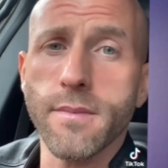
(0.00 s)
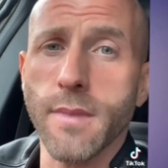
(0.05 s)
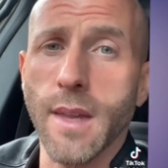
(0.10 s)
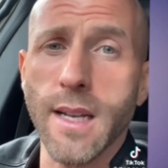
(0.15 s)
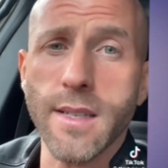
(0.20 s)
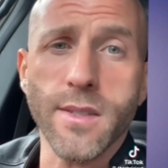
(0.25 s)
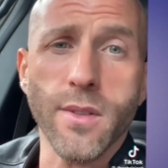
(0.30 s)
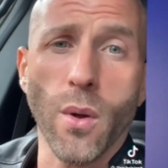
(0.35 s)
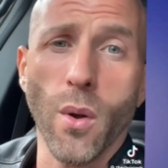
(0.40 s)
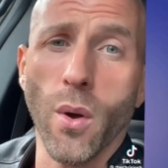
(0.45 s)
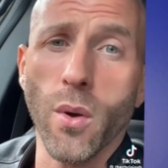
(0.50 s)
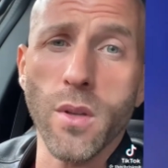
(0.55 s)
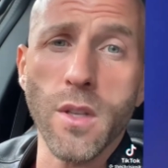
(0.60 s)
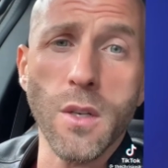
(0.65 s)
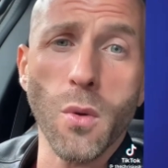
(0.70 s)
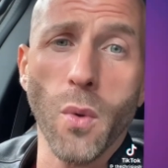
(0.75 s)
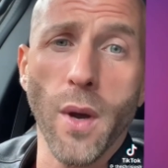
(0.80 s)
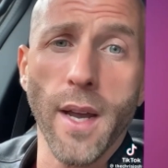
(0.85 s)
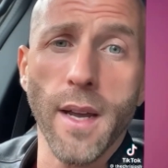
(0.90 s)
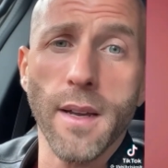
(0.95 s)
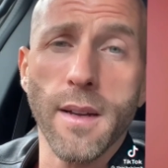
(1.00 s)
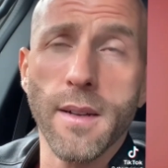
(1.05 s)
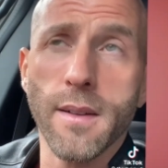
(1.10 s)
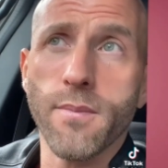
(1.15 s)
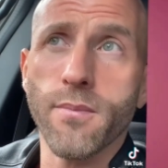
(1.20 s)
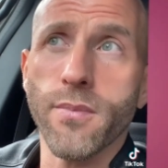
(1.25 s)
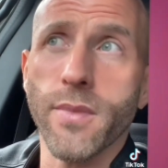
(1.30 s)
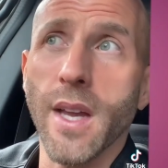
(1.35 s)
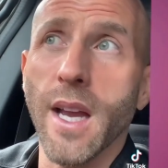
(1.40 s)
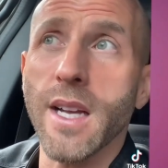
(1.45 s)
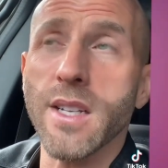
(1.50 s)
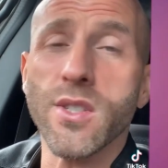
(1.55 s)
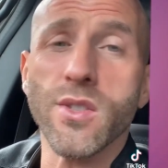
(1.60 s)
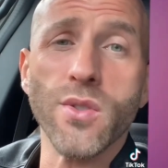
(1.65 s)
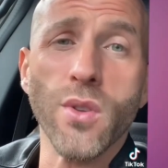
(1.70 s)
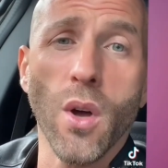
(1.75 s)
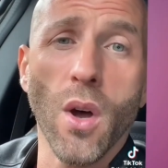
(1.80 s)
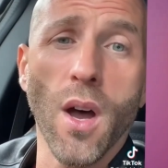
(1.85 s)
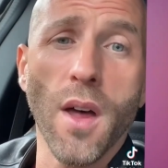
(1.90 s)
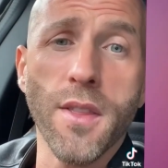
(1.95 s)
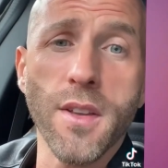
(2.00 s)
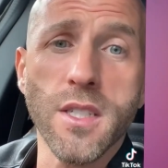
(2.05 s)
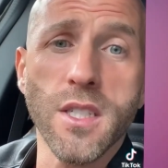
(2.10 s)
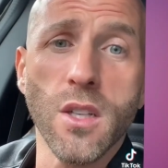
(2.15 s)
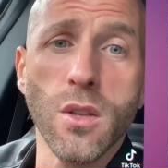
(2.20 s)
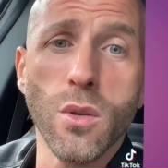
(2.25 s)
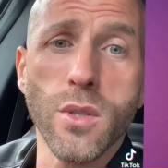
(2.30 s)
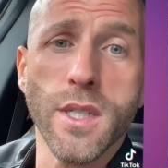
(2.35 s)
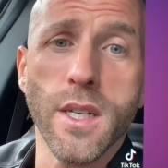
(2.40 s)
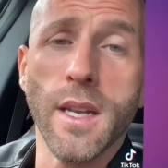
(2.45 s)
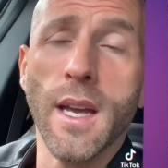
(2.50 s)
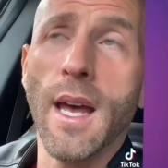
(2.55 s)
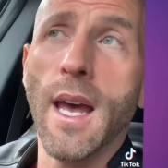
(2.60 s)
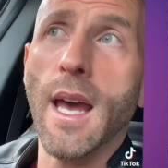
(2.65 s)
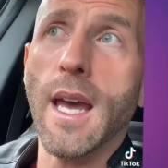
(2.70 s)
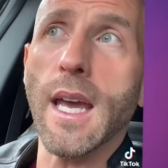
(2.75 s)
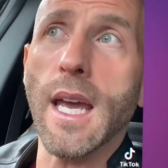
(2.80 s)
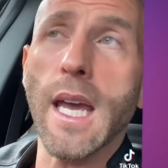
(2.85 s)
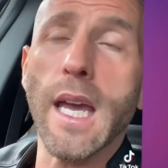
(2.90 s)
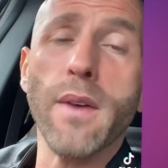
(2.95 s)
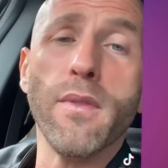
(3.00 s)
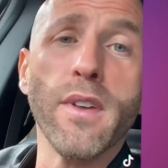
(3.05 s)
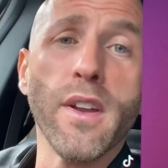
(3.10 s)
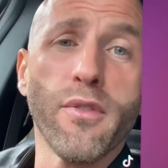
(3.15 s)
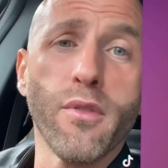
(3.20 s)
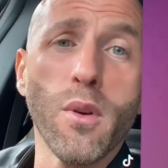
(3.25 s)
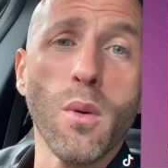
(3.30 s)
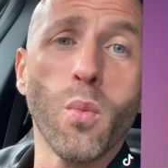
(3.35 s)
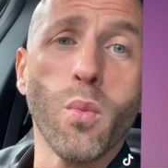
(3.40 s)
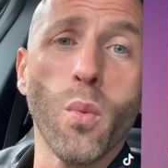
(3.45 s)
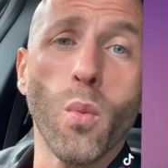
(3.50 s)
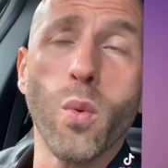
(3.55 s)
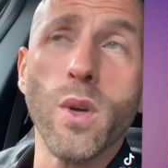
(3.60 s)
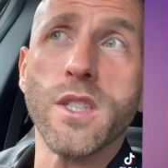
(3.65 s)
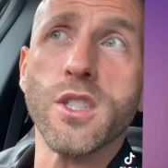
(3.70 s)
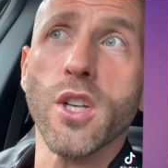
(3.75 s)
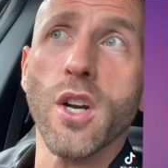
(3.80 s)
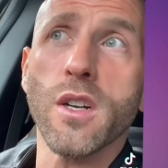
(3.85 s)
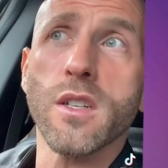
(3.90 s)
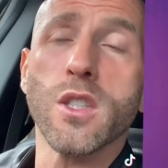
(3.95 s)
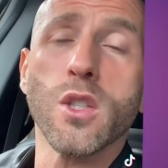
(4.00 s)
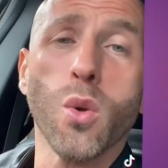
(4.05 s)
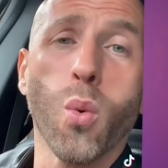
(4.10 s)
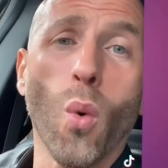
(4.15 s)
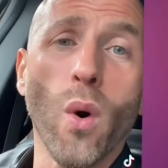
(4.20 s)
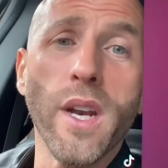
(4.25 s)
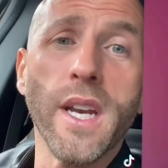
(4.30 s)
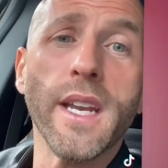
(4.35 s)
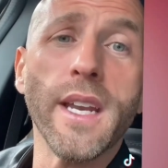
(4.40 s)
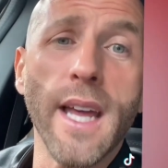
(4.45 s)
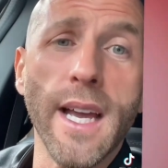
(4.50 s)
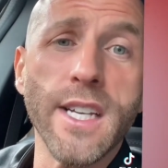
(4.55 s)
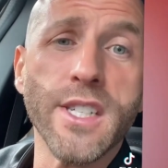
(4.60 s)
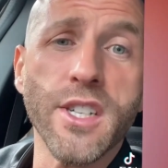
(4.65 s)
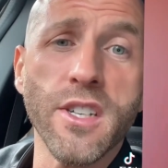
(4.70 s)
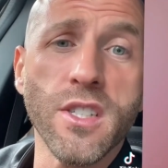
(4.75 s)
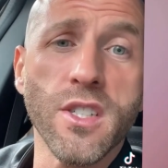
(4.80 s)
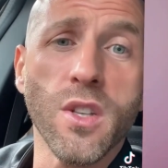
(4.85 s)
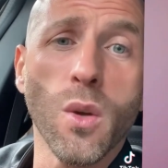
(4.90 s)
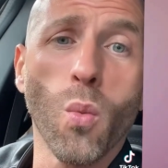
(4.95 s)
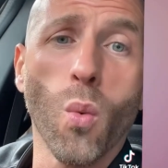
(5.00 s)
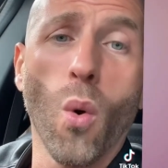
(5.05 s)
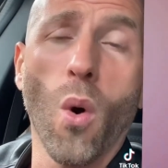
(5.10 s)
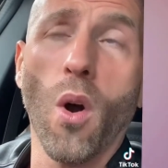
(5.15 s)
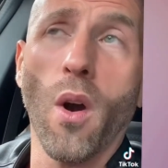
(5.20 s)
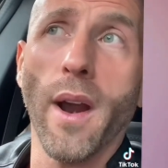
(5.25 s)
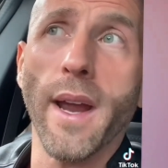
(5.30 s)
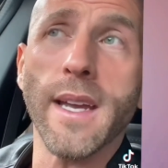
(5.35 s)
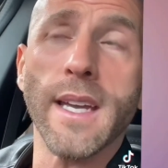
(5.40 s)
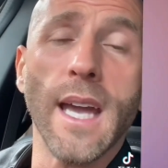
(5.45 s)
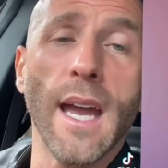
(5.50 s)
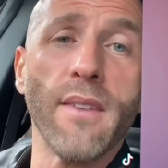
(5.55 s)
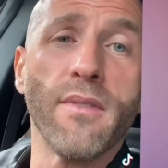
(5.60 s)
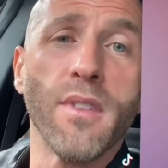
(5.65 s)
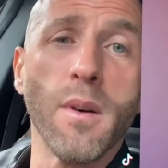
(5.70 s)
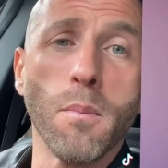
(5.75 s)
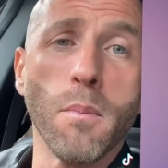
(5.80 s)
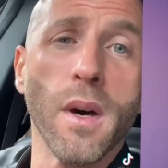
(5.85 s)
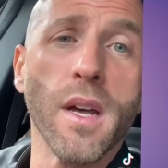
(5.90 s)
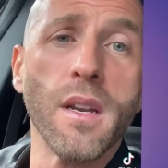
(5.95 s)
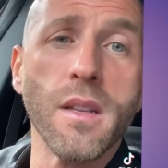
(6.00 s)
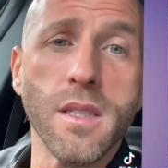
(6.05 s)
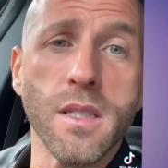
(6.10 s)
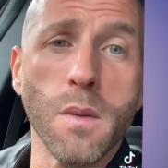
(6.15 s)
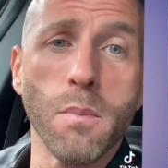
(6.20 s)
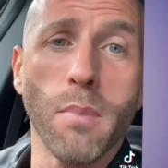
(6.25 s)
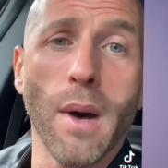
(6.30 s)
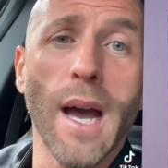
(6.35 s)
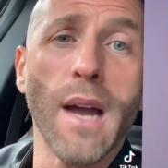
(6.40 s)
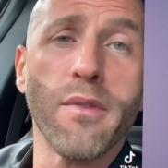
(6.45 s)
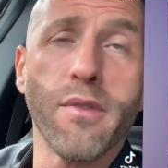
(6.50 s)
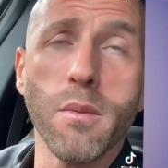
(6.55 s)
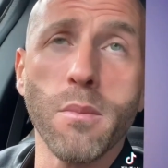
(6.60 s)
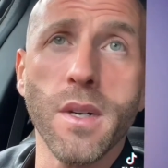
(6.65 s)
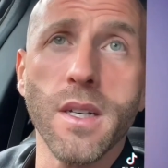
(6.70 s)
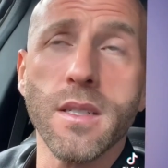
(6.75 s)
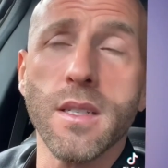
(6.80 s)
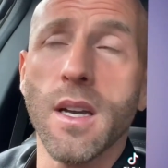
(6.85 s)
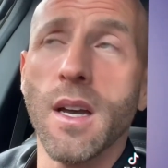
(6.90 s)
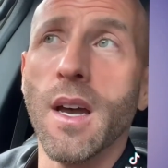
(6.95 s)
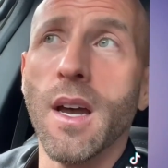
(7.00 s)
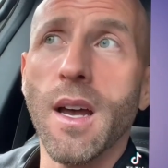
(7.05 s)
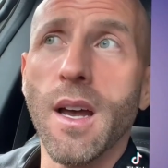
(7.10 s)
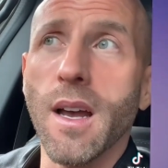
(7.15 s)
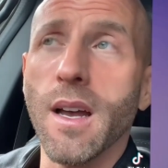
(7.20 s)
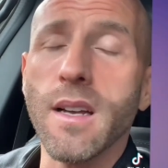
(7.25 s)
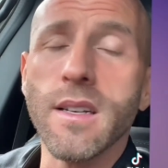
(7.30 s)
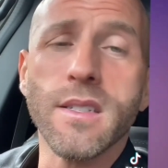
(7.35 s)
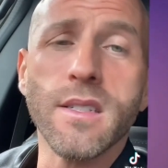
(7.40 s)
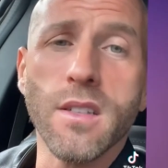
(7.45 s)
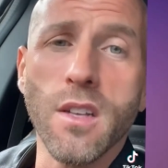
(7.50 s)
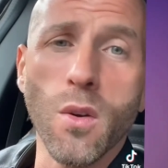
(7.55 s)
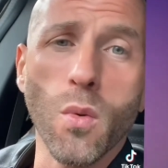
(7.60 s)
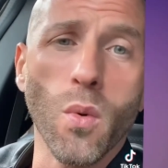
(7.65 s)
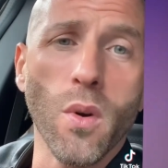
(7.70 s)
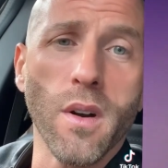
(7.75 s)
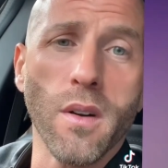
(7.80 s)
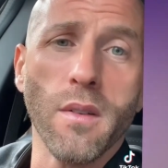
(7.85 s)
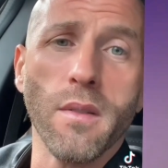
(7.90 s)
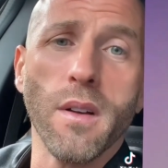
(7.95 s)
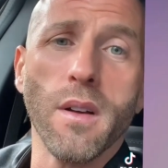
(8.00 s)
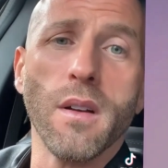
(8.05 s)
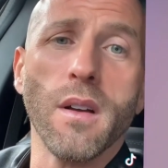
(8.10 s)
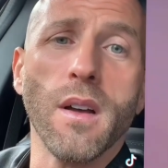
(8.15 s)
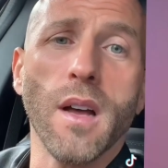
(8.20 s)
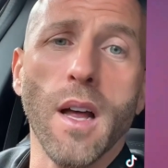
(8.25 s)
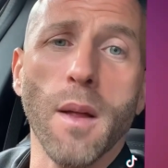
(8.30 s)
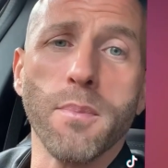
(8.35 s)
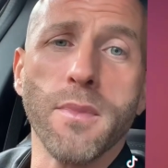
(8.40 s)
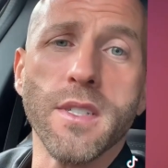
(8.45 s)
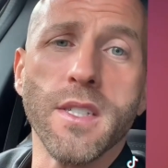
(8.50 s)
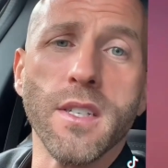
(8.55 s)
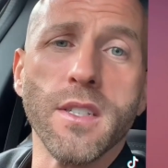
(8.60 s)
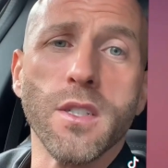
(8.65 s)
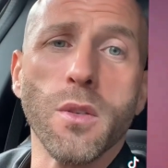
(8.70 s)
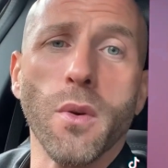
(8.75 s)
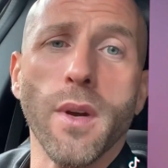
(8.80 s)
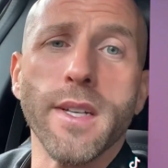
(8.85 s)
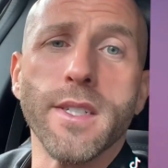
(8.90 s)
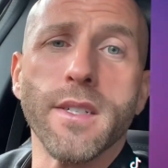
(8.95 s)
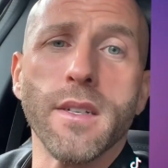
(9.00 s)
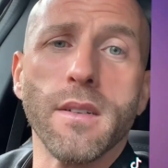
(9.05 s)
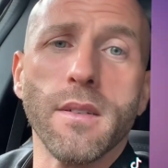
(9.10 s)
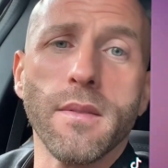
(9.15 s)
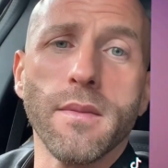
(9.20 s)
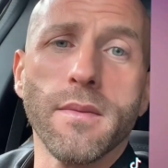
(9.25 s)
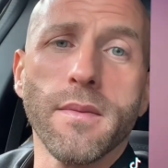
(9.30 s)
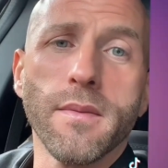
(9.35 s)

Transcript: That's the only way. There's no other solution. Even if we took 20 nations to war and gave them money to buy from us, it still wouldn't help the situation.